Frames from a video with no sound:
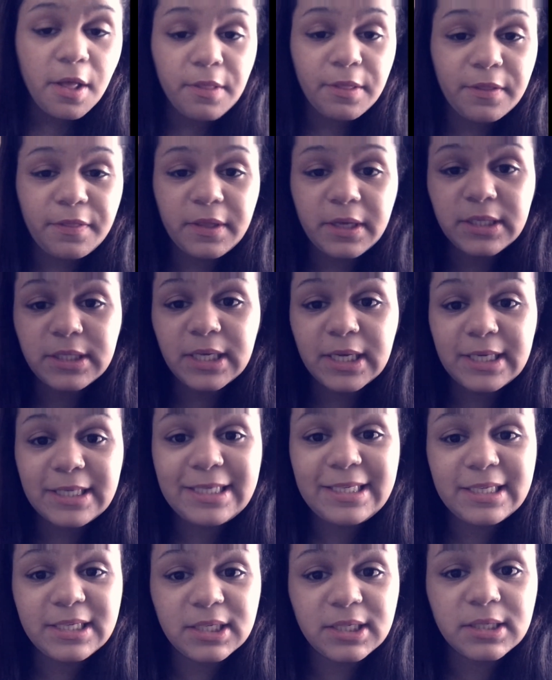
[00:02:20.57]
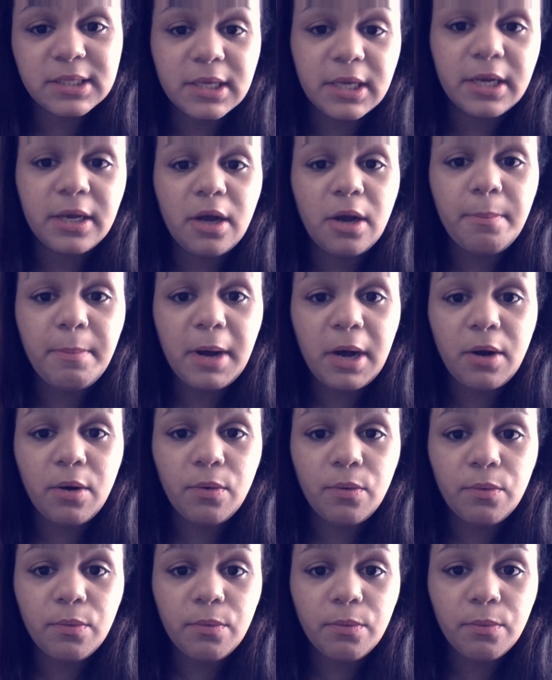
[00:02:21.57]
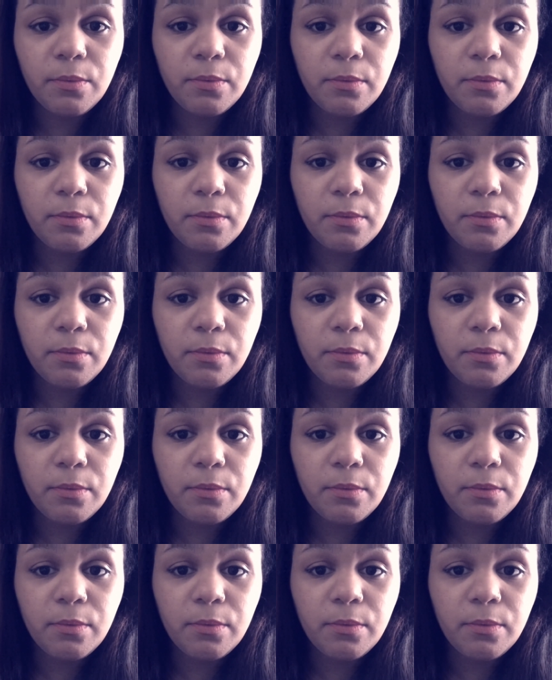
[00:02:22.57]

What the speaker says: The things I dislike about